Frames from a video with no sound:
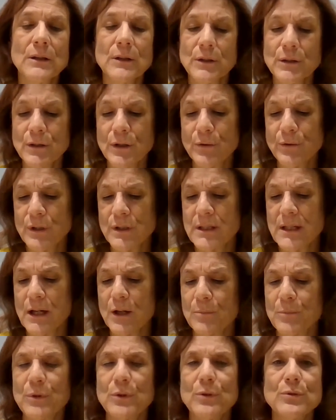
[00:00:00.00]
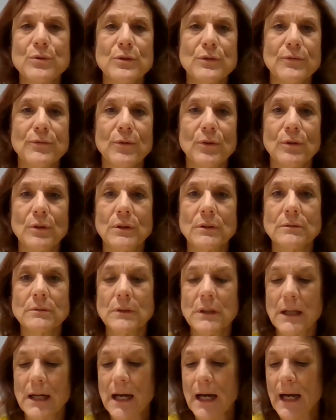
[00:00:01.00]
Notice how beautiful,
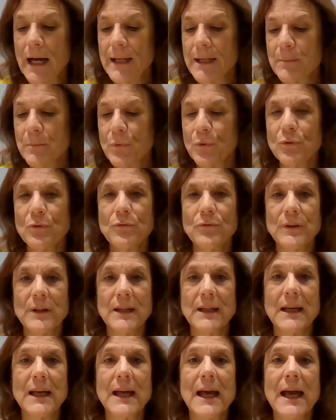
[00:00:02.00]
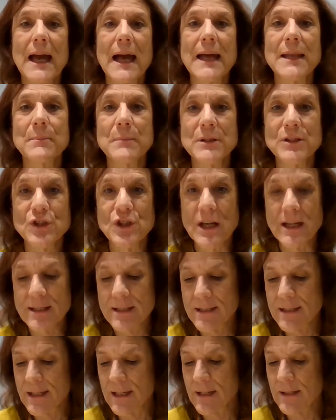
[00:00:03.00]
unmoving, and
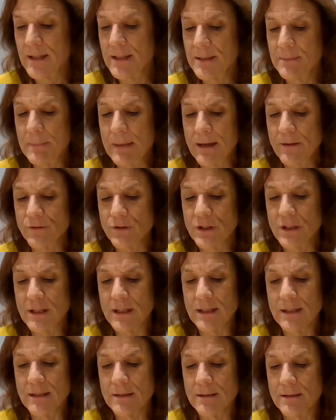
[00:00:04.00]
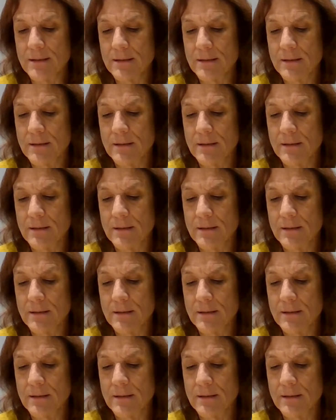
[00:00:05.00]
majestic this mountain is.